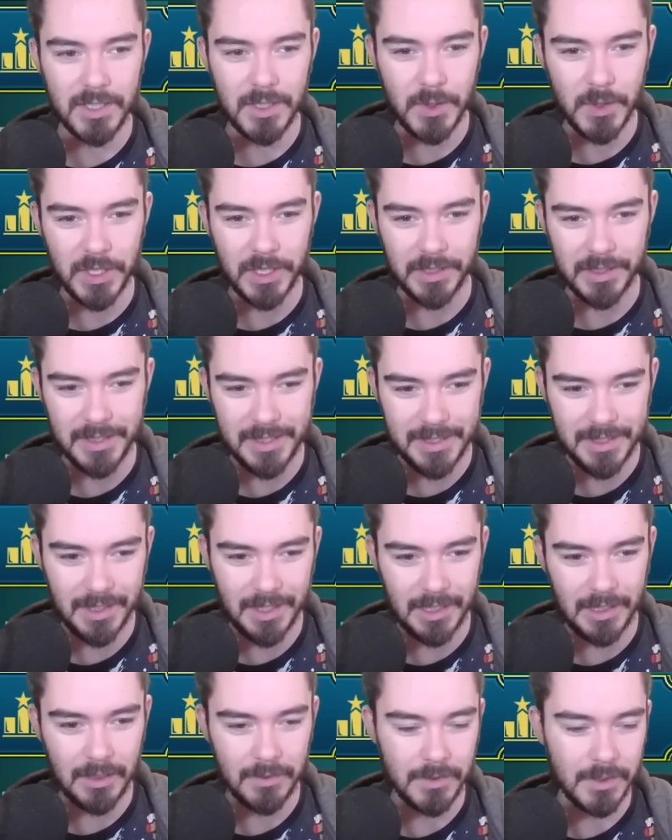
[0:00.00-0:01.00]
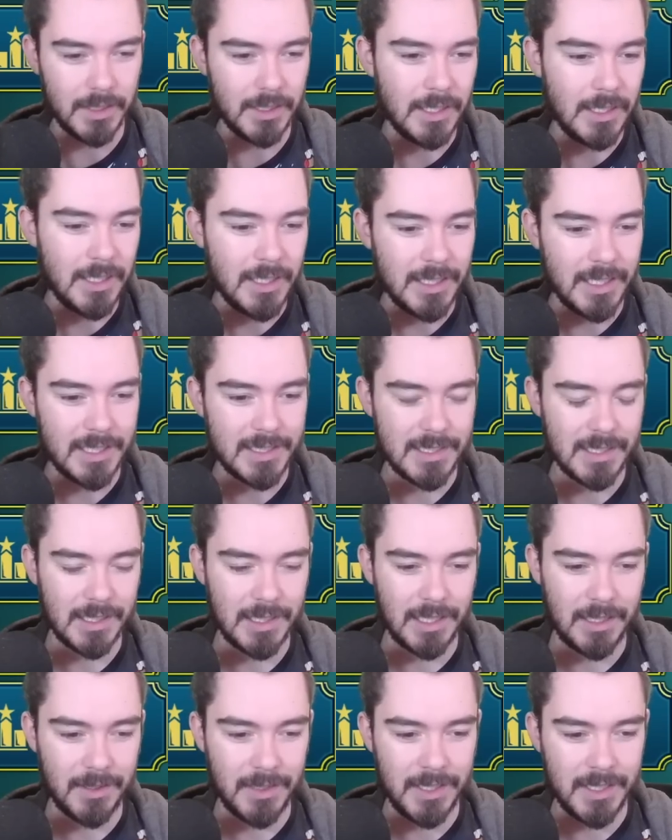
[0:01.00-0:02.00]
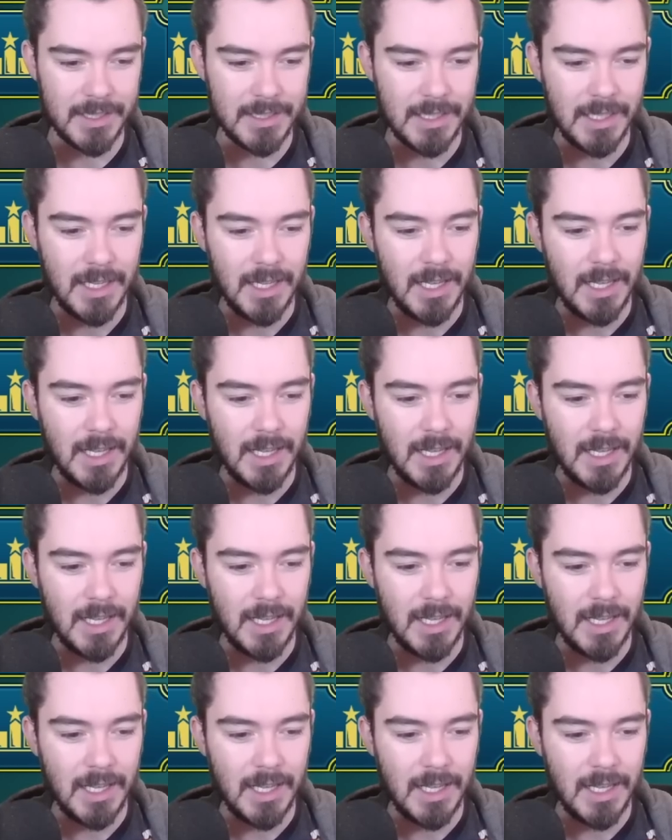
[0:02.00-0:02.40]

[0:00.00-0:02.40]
nukers. I love it. That's hilarious.